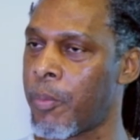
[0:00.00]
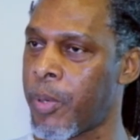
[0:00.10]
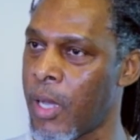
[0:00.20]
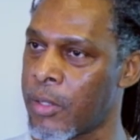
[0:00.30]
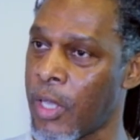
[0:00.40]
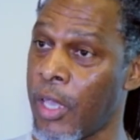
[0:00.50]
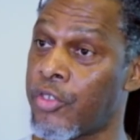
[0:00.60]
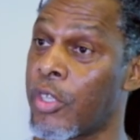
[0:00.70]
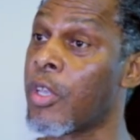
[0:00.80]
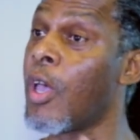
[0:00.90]
the
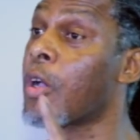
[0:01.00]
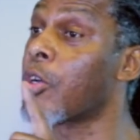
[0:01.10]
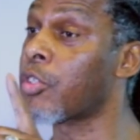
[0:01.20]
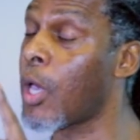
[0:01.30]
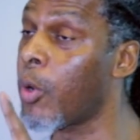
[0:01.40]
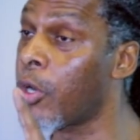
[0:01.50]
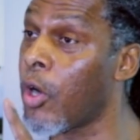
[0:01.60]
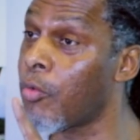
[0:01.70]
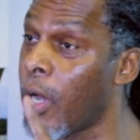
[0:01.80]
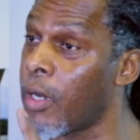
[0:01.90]
plantations because they were
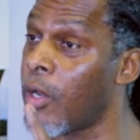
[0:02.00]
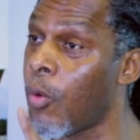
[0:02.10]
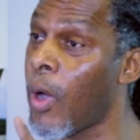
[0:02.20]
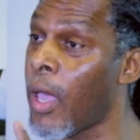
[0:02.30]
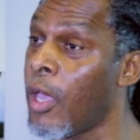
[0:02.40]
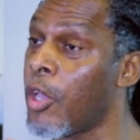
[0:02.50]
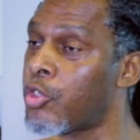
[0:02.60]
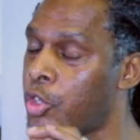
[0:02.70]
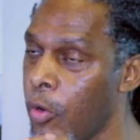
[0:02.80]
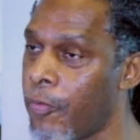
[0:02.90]
not running away
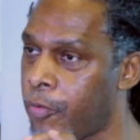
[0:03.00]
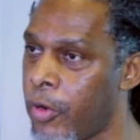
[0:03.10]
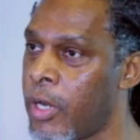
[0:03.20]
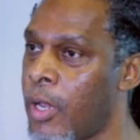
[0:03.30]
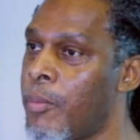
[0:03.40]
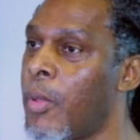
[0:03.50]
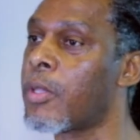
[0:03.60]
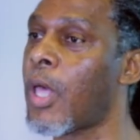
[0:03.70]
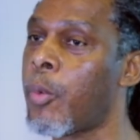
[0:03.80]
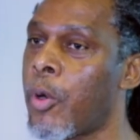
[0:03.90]
to freedom,
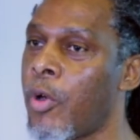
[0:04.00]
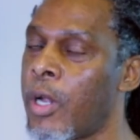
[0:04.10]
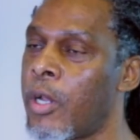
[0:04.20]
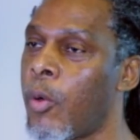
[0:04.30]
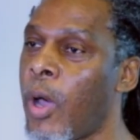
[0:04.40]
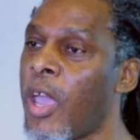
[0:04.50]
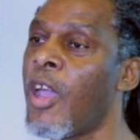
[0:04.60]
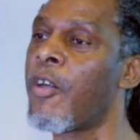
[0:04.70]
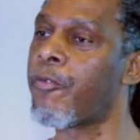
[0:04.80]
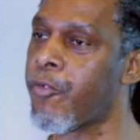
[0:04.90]
they were running away
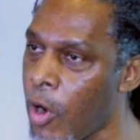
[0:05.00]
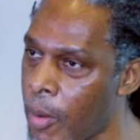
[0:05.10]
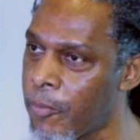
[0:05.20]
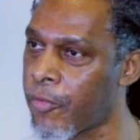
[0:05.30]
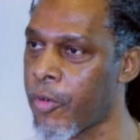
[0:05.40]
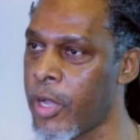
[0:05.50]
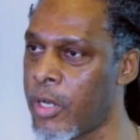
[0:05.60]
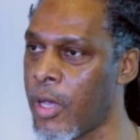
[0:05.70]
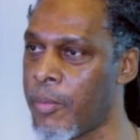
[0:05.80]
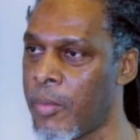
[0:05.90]
from
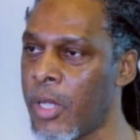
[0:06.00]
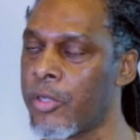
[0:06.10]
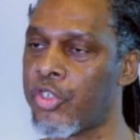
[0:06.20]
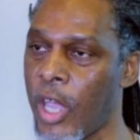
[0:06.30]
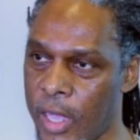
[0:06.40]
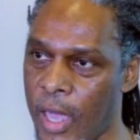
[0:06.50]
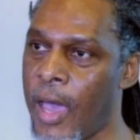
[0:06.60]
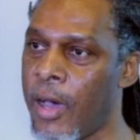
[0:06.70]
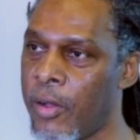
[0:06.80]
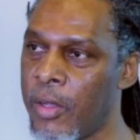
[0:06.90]
freedom. Check it
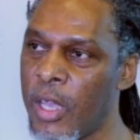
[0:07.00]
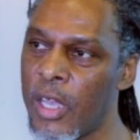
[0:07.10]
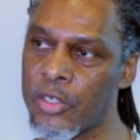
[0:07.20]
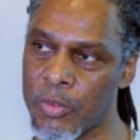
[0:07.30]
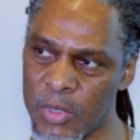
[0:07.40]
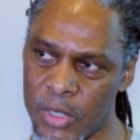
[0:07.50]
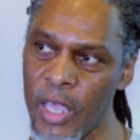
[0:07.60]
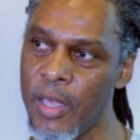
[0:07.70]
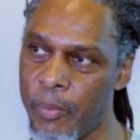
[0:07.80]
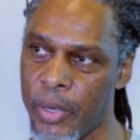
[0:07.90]
out, it's
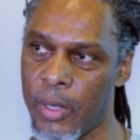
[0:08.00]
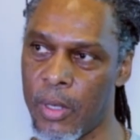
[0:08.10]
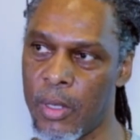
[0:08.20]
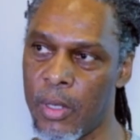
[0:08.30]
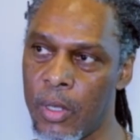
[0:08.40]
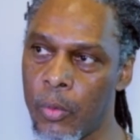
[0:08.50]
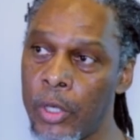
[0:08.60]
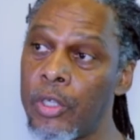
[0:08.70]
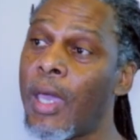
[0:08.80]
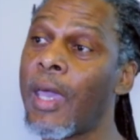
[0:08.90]
deep.
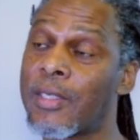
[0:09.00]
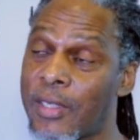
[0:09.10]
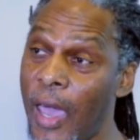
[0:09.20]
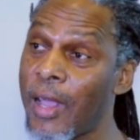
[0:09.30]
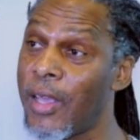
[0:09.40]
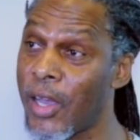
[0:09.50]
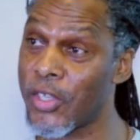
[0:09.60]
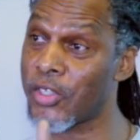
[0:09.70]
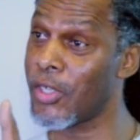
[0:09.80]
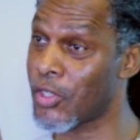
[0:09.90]
When, exactly, I
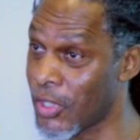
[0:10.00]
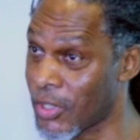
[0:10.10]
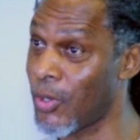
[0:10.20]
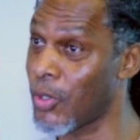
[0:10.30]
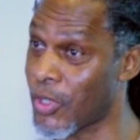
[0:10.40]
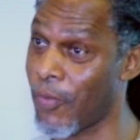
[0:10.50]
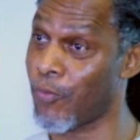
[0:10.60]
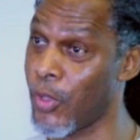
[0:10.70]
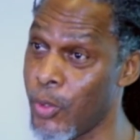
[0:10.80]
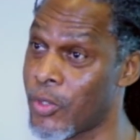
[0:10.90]
can see the sister looks
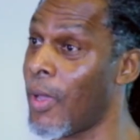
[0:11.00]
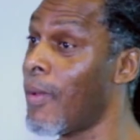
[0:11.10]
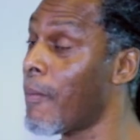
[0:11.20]
confused.